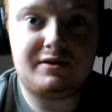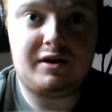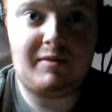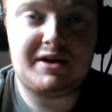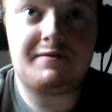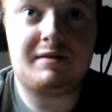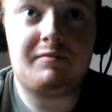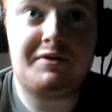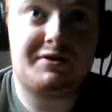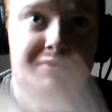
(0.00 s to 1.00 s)
So Max
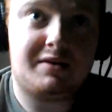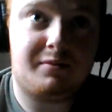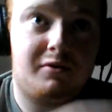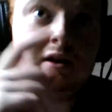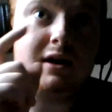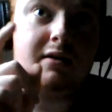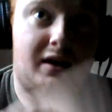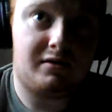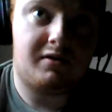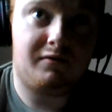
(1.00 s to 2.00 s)
Verstappen went to Red Bull.
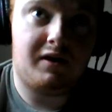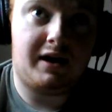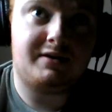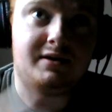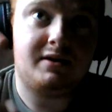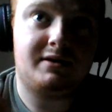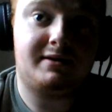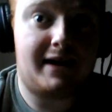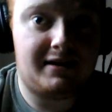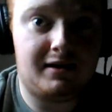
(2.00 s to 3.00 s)
Daniel Kvyat,
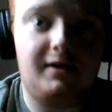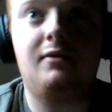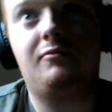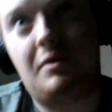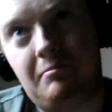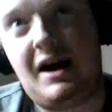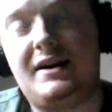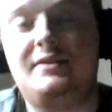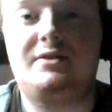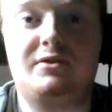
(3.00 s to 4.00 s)
sadly, went
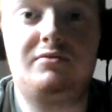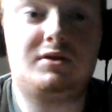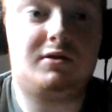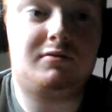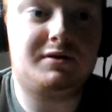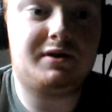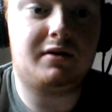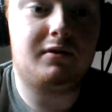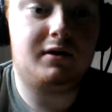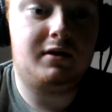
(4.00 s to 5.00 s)
back to Toro Rosso.